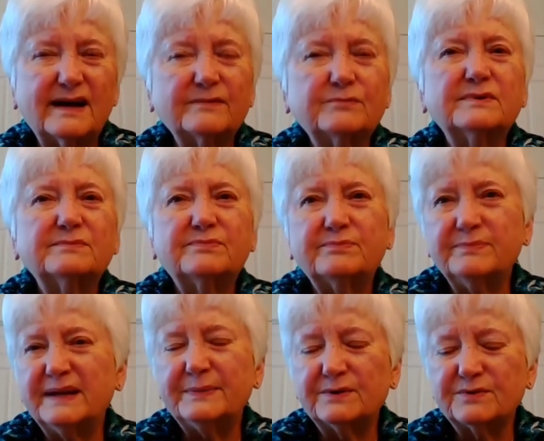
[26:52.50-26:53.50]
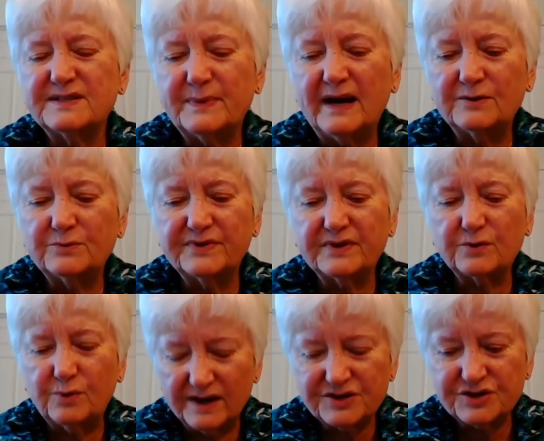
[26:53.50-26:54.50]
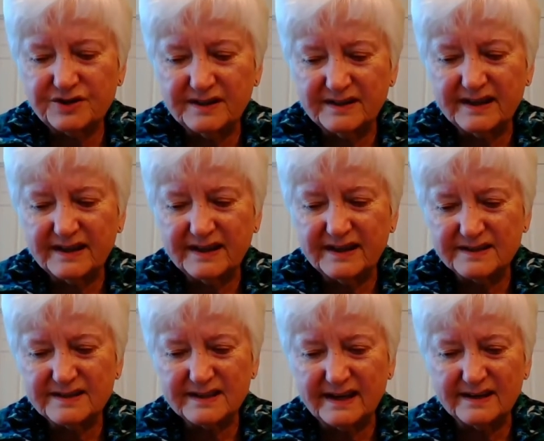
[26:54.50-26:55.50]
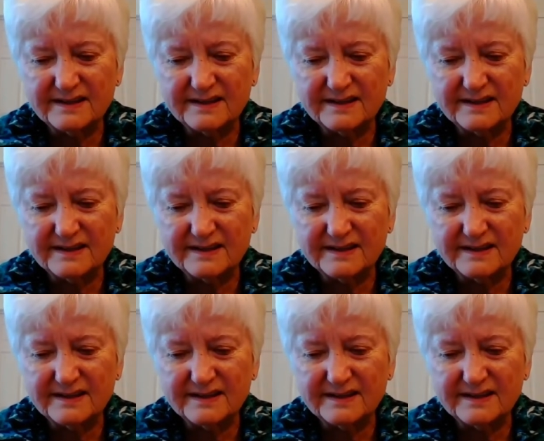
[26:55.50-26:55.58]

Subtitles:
would maybe respond with the question, and that is,